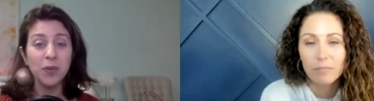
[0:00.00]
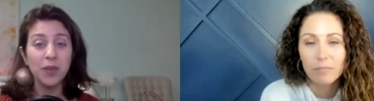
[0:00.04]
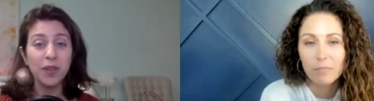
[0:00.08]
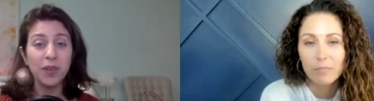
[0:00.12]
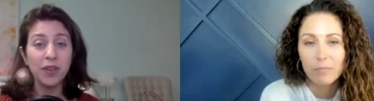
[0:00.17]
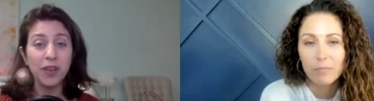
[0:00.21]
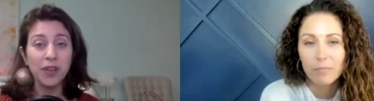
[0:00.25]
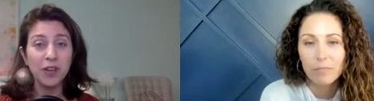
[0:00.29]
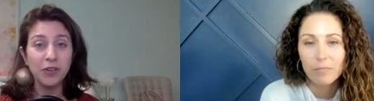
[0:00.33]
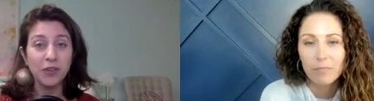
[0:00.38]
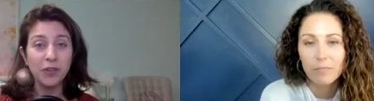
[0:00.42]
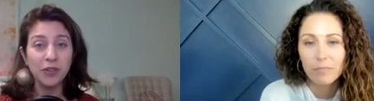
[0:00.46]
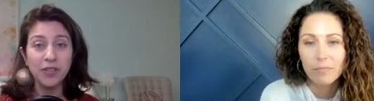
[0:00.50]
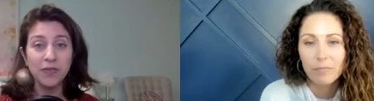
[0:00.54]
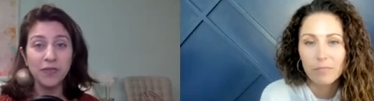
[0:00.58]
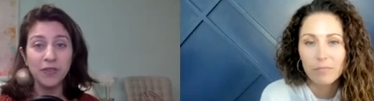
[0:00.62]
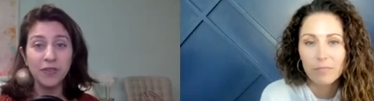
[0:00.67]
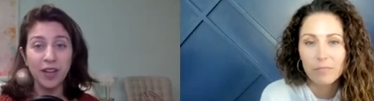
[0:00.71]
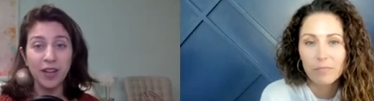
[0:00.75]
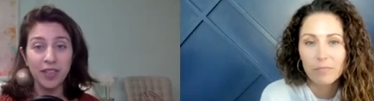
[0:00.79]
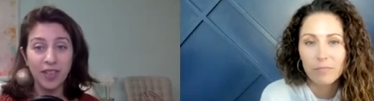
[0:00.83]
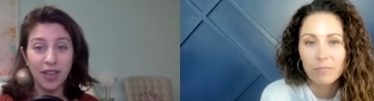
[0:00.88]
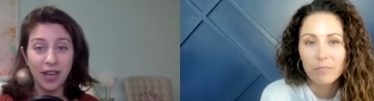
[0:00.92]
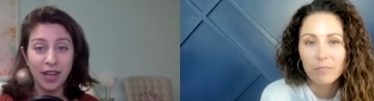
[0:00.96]
Speaker 1: hundreds, if not
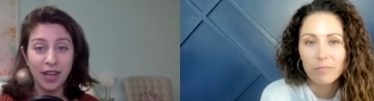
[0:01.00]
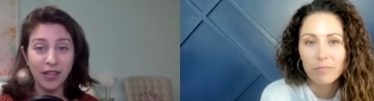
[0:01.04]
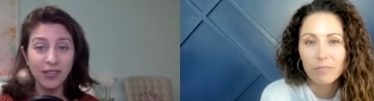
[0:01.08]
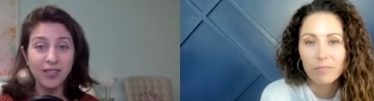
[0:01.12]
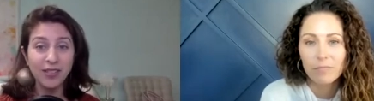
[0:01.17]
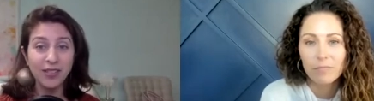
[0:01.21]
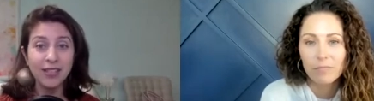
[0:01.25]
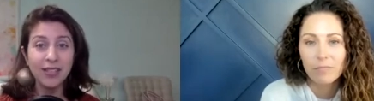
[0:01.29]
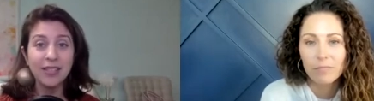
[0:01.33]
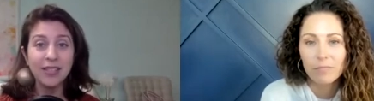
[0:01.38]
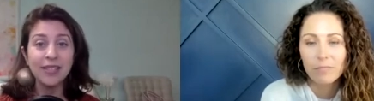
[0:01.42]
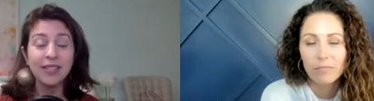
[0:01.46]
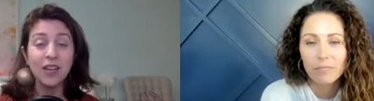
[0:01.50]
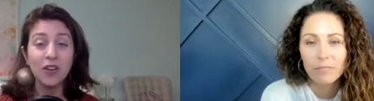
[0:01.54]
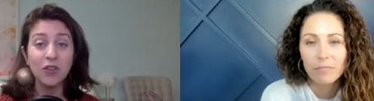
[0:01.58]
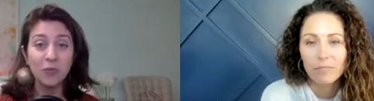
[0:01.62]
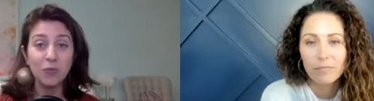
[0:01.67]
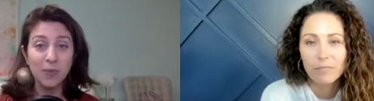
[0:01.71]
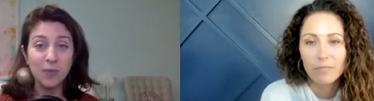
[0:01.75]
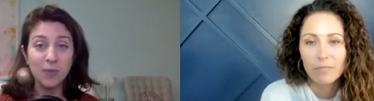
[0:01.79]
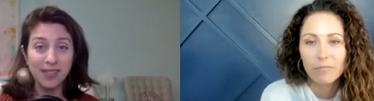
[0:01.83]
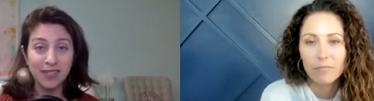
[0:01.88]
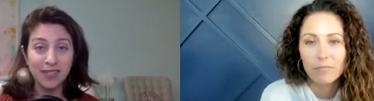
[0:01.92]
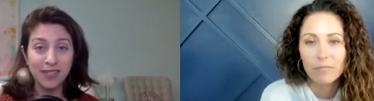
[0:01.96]
thousands, of
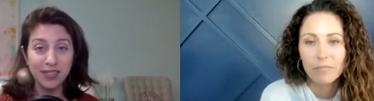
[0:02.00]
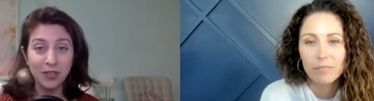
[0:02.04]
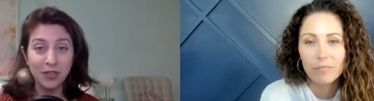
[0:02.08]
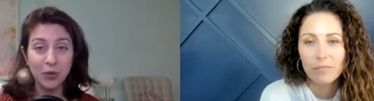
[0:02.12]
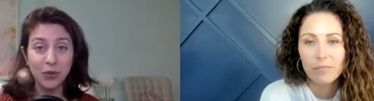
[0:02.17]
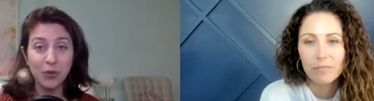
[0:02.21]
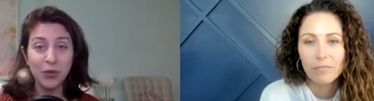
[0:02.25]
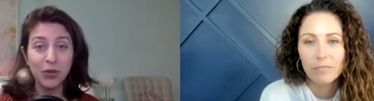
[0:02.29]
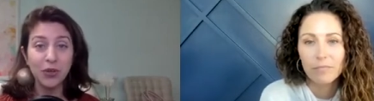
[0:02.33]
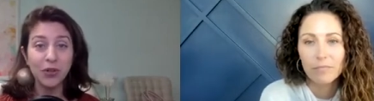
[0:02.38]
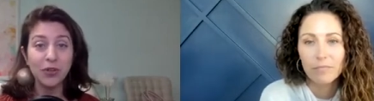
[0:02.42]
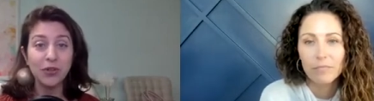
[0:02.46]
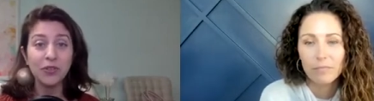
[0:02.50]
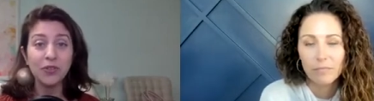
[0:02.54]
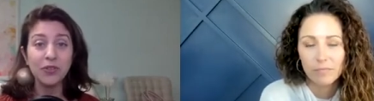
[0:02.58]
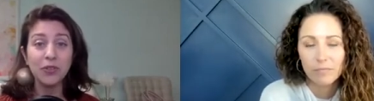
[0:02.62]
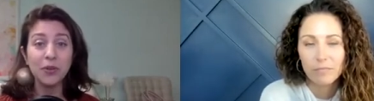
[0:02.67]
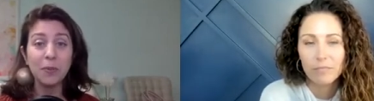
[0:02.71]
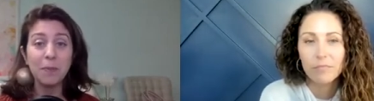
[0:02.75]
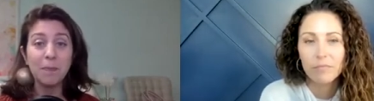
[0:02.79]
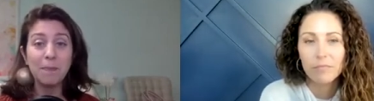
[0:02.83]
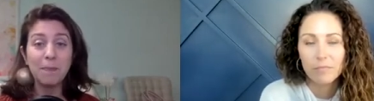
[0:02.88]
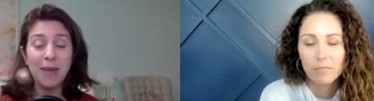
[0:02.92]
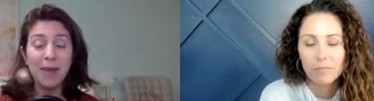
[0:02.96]
business owners to
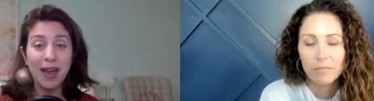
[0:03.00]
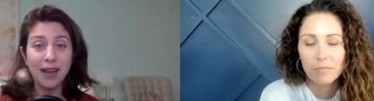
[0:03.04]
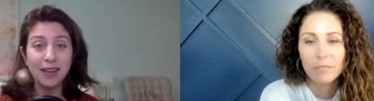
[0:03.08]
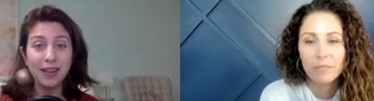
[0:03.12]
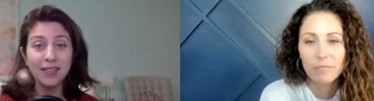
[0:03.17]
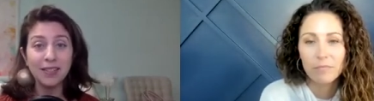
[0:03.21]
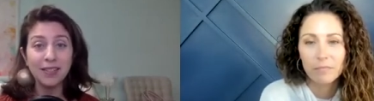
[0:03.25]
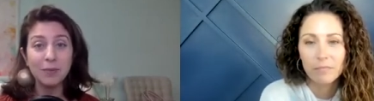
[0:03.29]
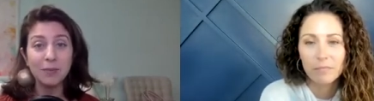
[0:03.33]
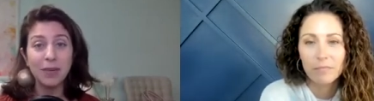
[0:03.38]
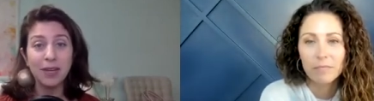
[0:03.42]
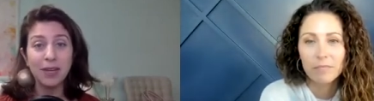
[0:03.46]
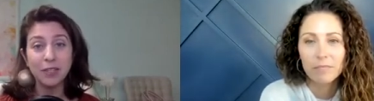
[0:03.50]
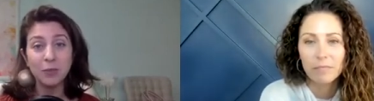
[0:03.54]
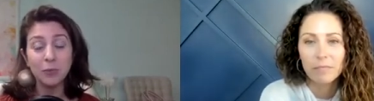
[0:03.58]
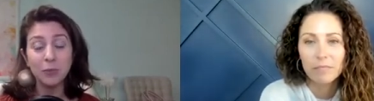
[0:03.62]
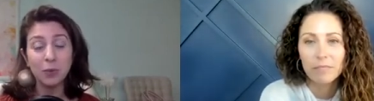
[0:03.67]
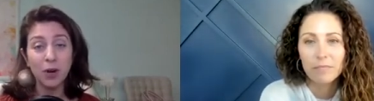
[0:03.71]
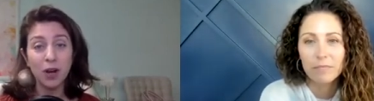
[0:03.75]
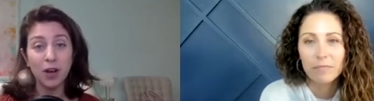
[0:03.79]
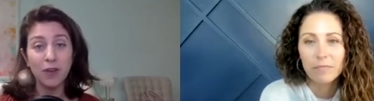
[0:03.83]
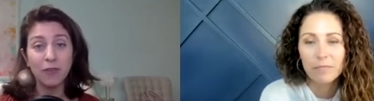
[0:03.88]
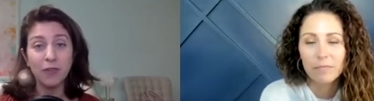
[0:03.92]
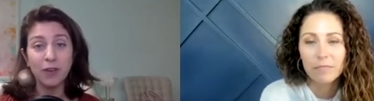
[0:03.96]
maximize
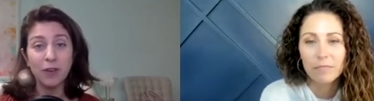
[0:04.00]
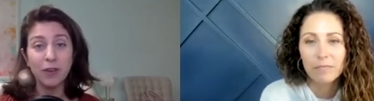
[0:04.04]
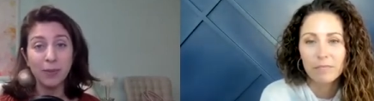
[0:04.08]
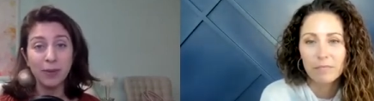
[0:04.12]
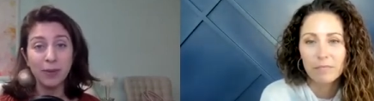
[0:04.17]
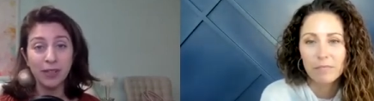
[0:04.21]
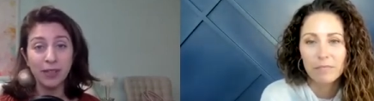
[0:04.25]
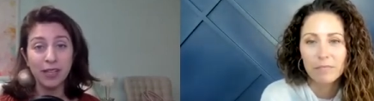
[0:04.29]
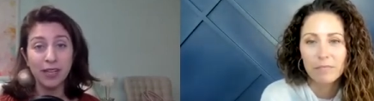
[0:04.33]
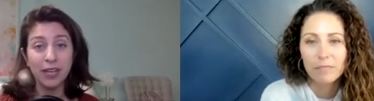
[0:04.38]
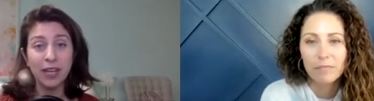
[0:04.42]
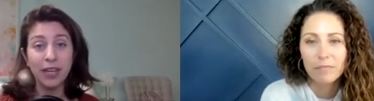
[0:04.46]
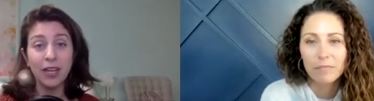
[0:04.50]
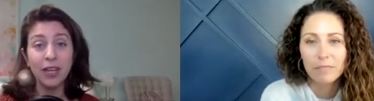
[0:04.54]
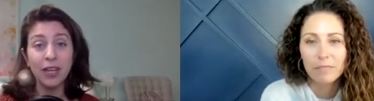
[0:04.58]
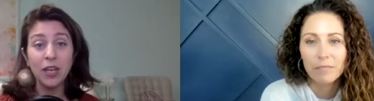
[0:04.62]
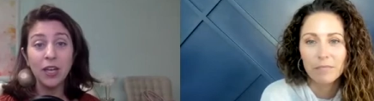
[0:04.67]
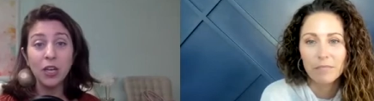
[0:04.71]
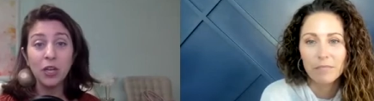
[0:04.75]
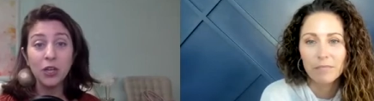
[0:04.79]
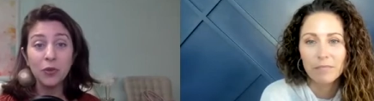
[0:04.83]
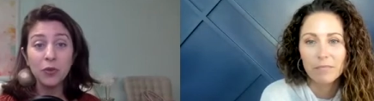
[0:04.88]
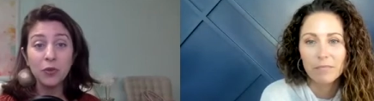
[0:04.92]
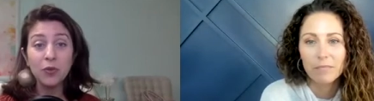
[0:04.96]
profitability
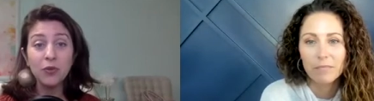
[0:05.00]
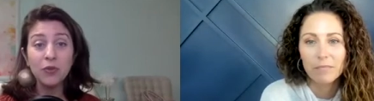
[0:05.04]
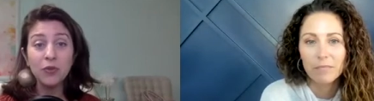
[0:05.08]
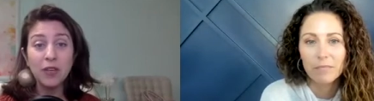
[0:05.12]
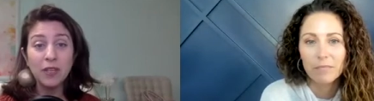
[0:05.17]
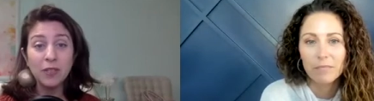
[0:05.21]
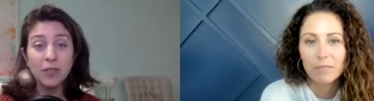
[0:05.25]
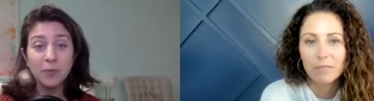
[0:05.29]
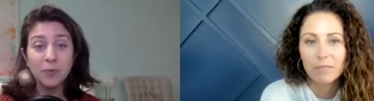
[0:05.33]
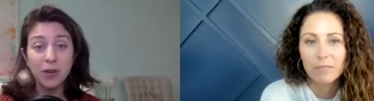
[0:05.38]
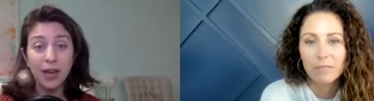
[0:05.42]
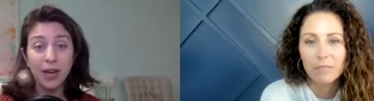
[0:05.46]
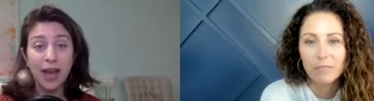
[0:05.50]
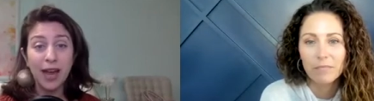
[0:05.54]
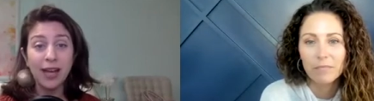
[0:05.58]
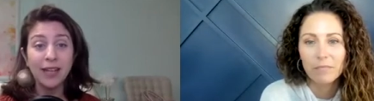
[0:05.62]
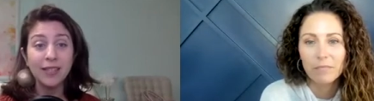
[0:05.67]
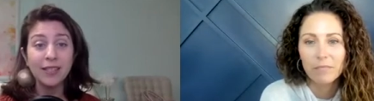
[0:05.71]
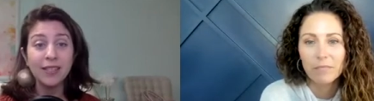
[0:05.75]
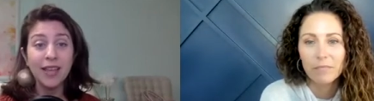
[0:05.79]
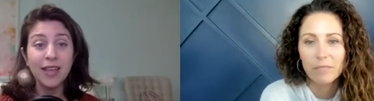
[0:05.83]
through Facebook ads.